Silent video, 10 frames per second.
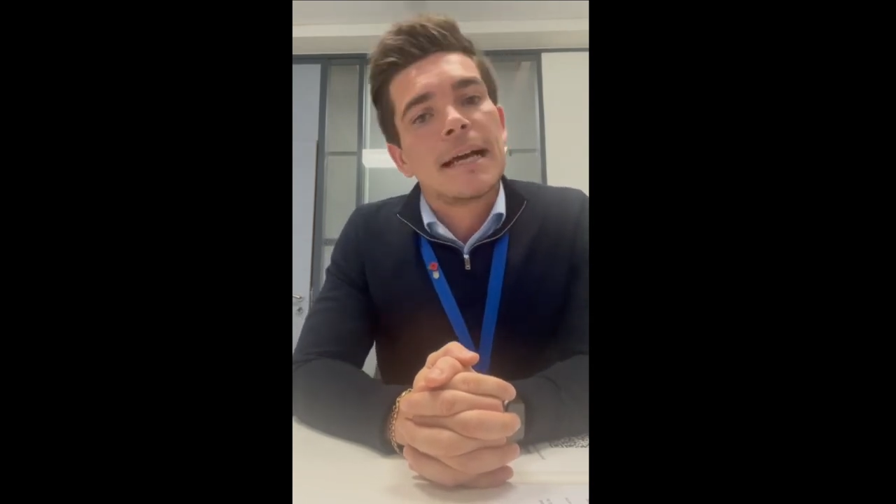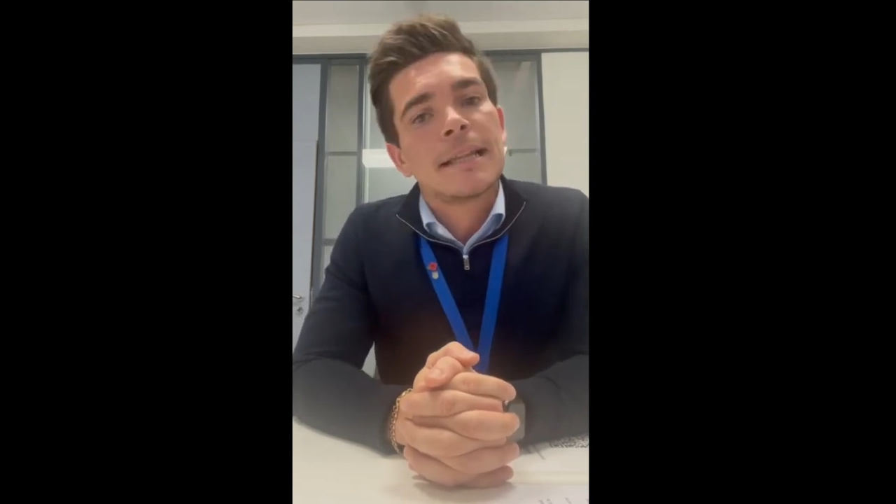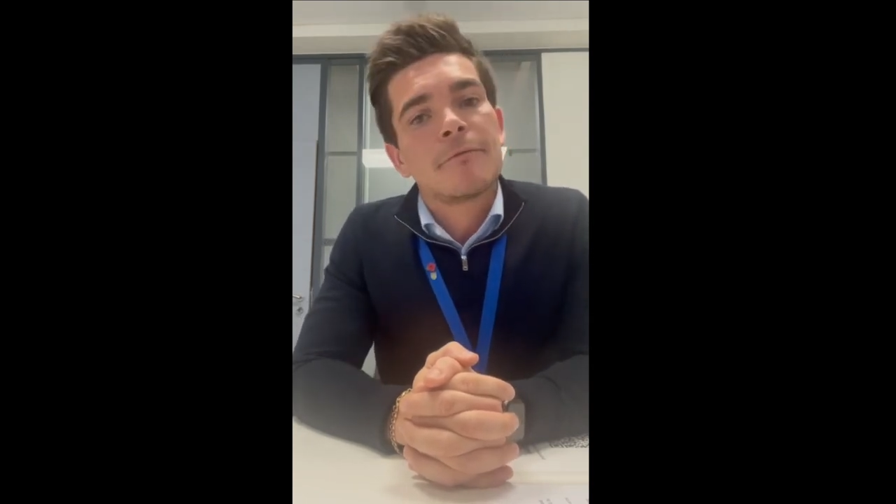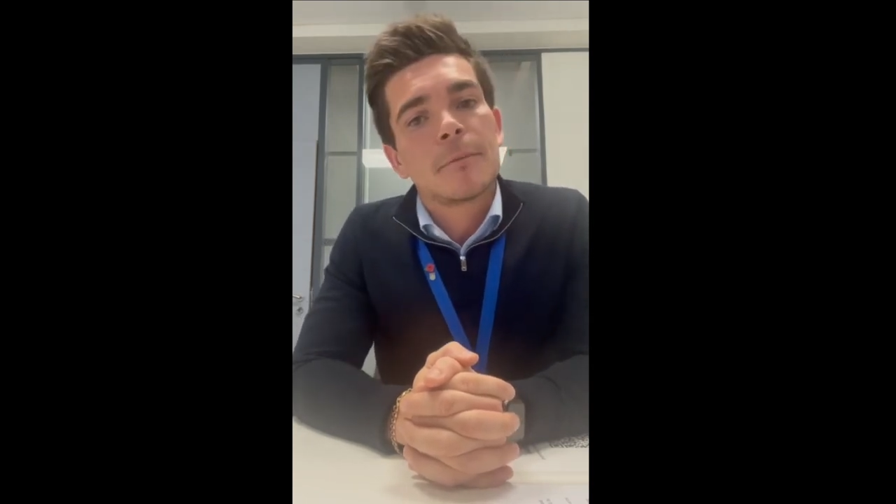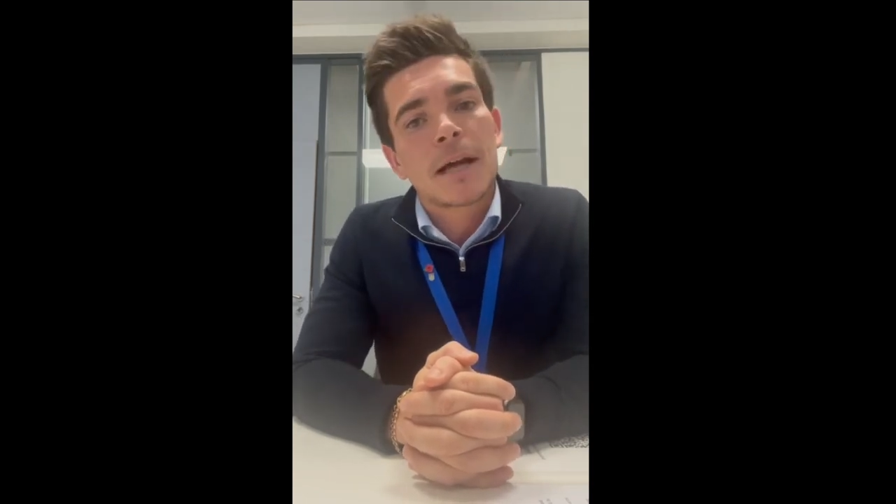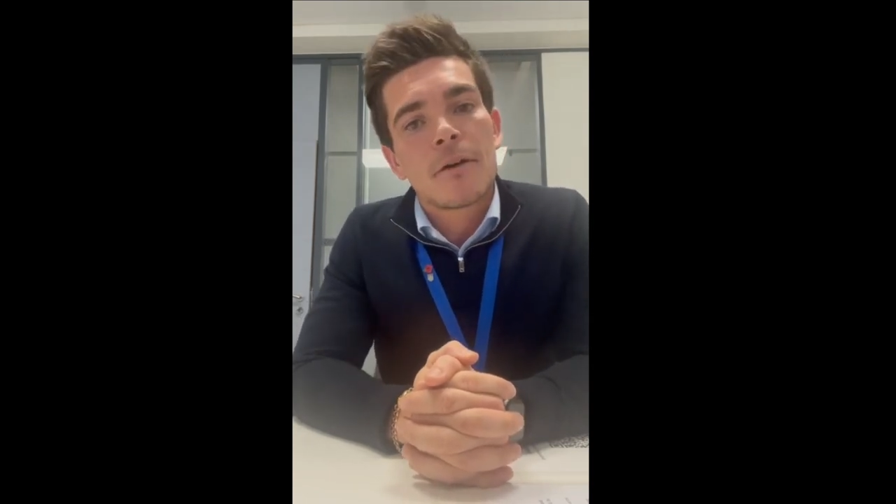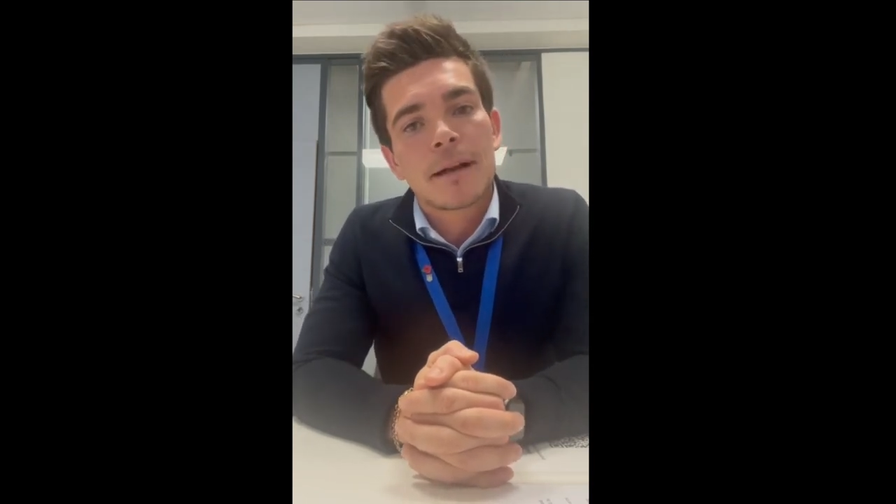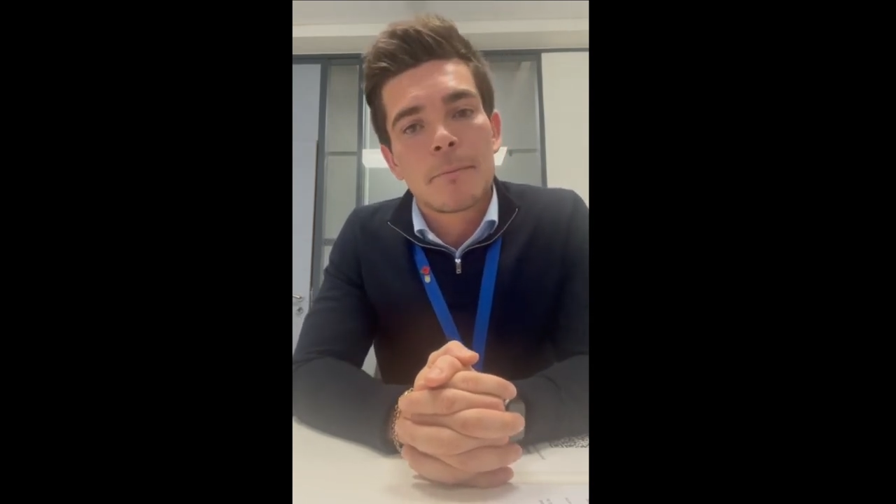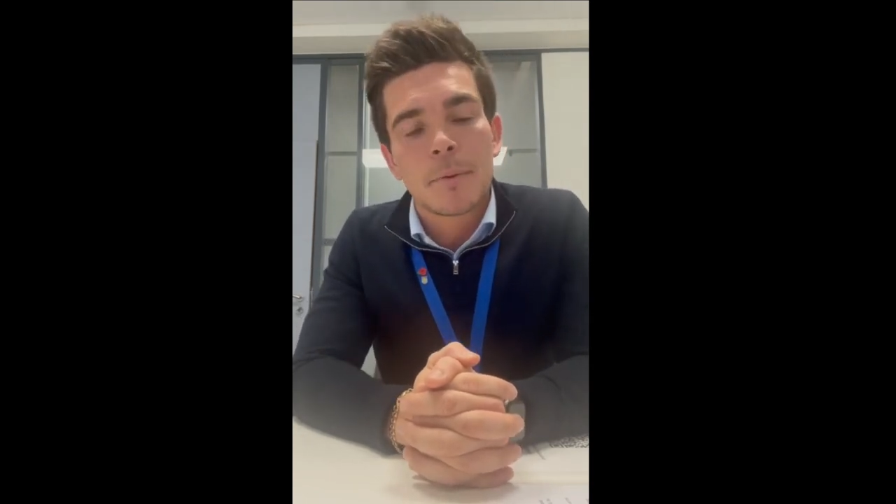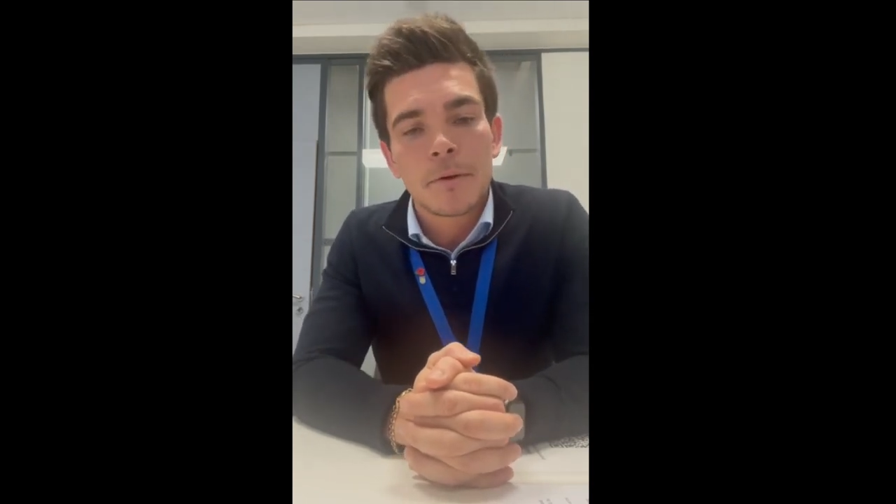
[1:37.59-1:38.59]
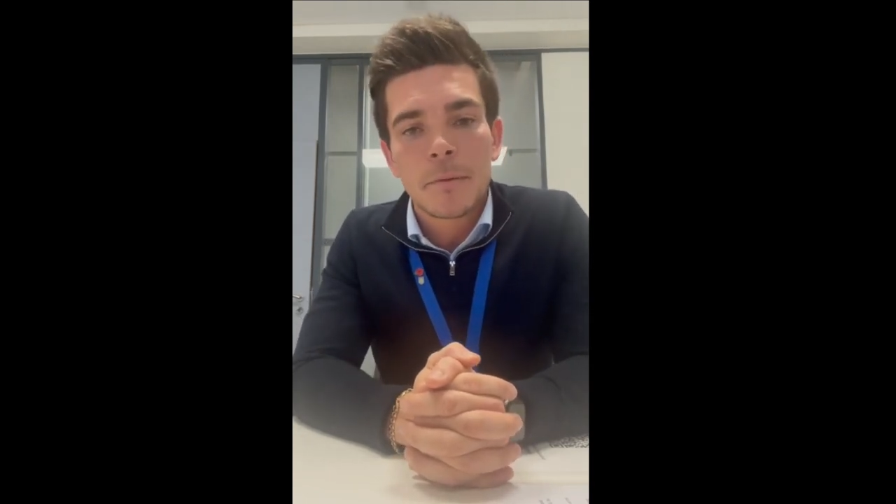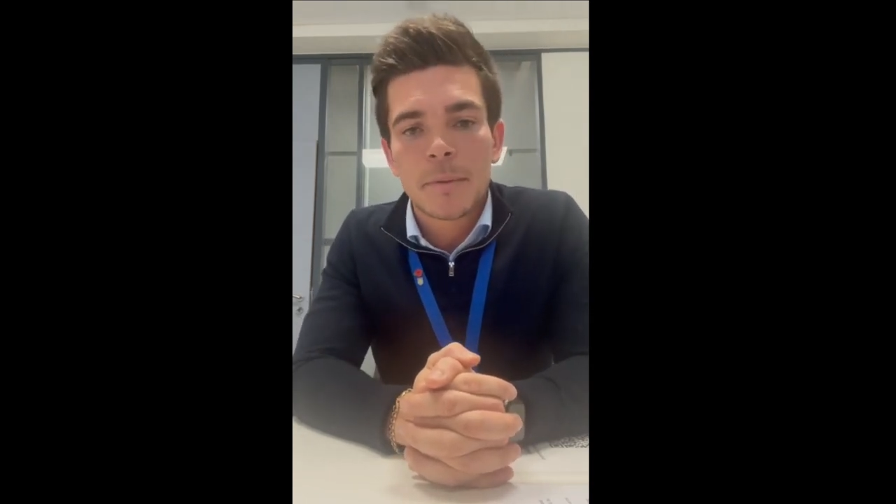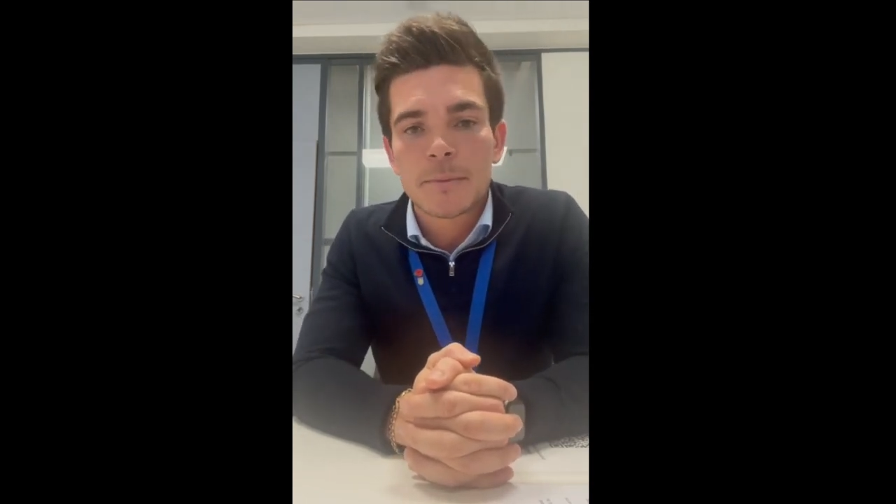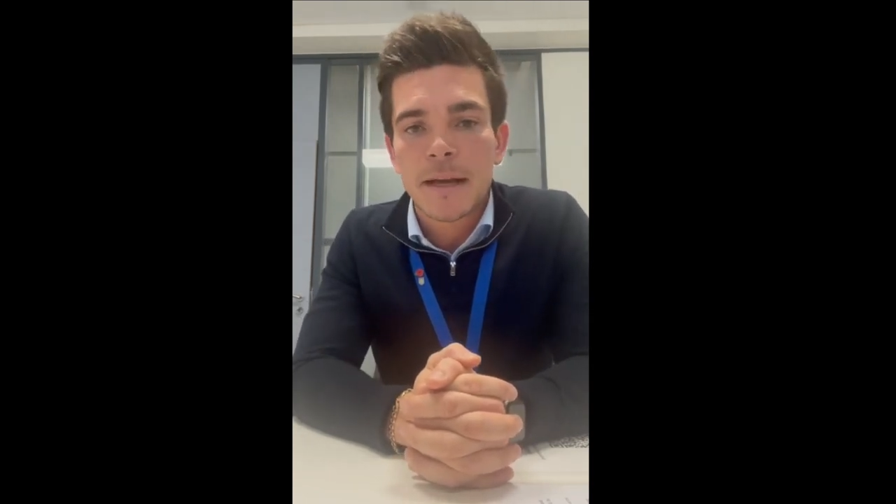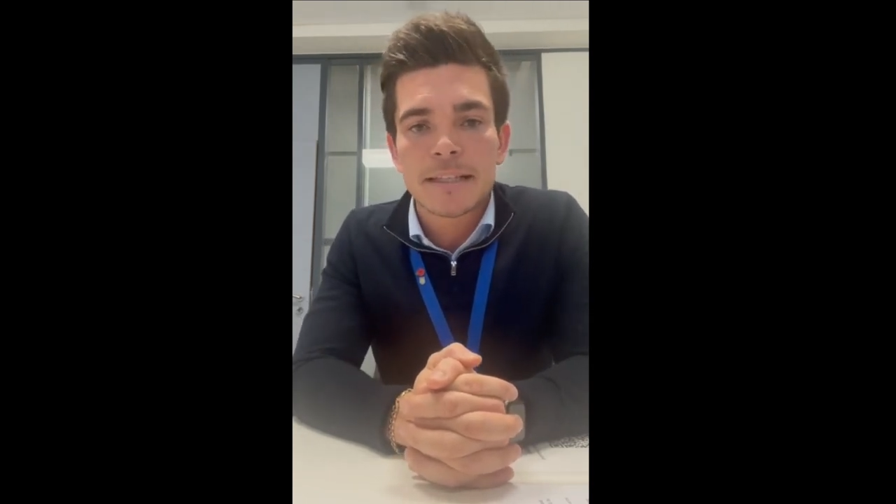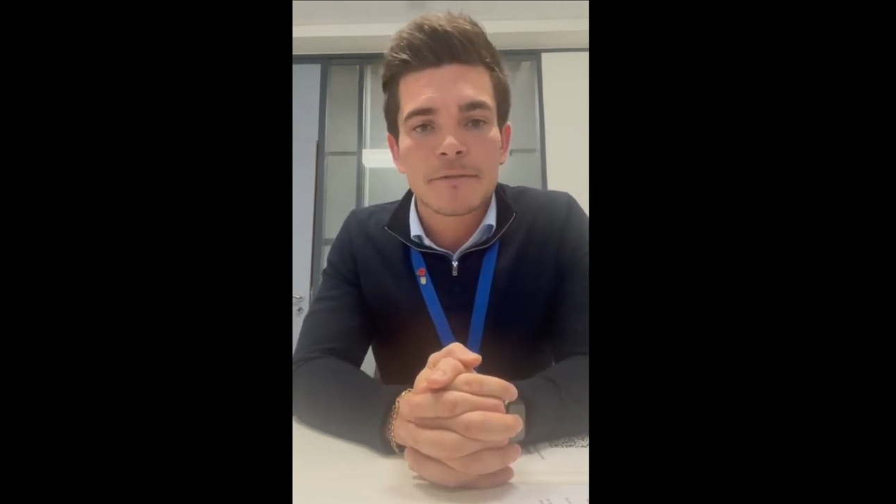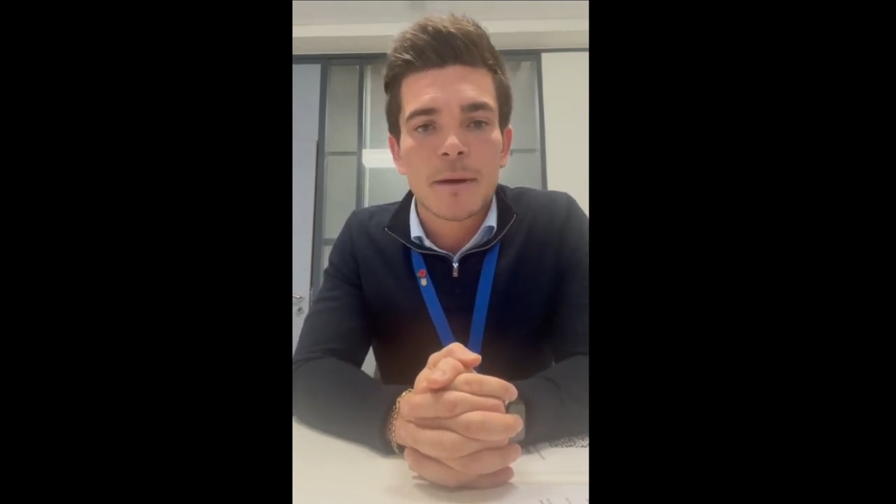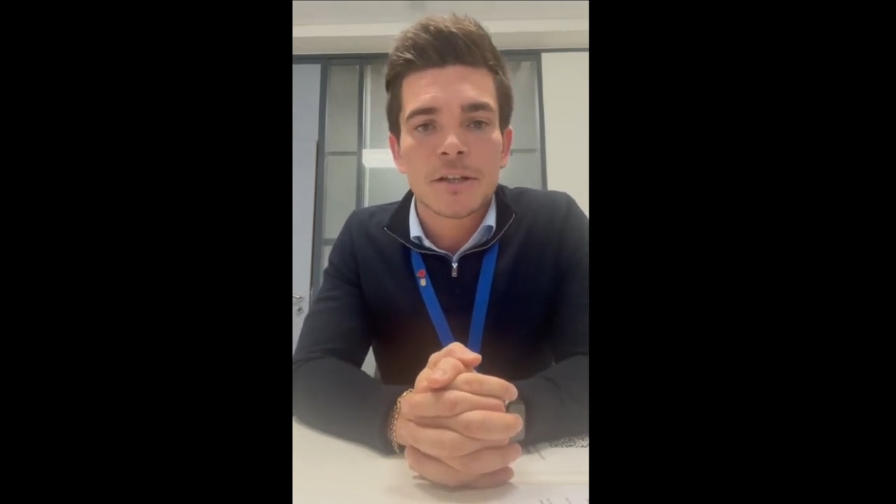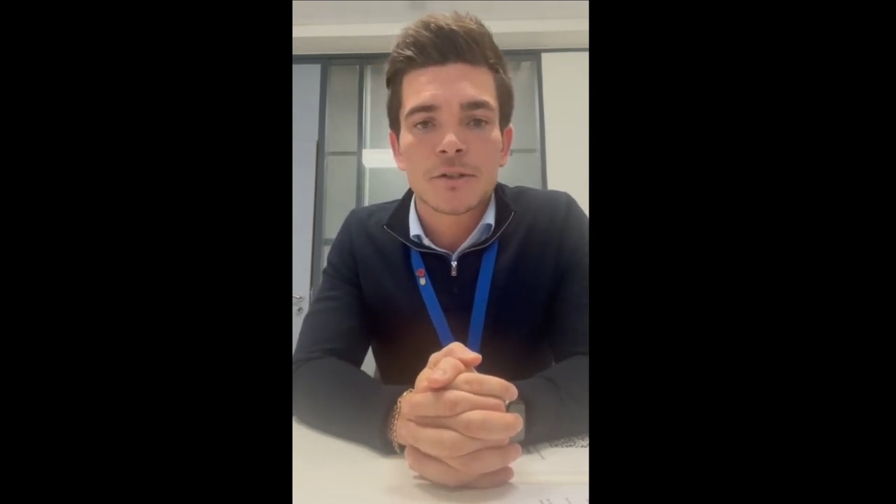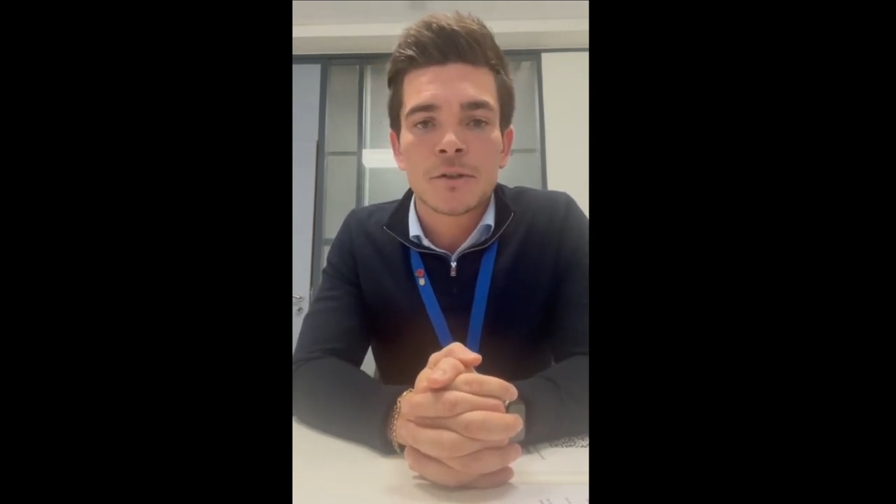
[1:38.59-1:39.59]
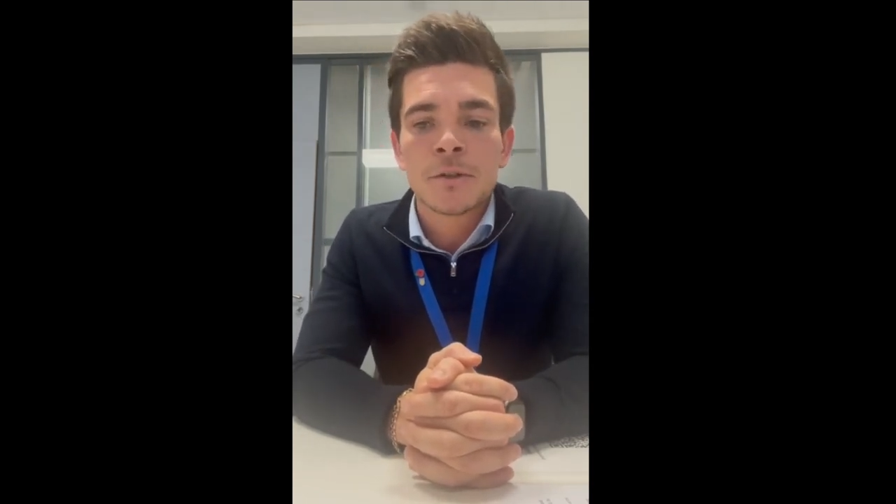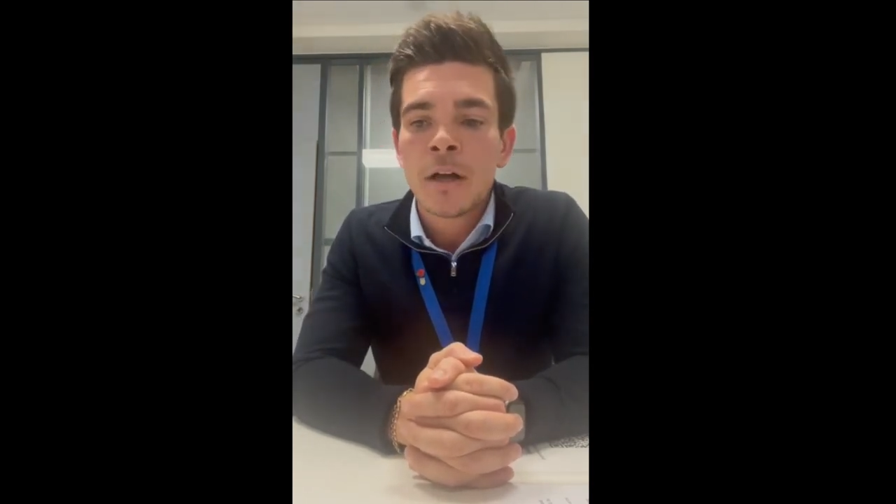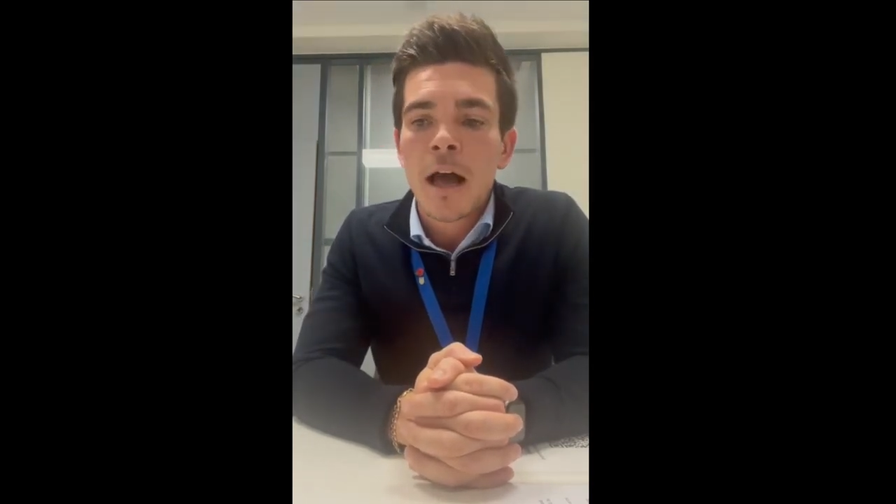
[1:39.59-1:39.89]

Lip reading: and then from an R&M perspective, make sure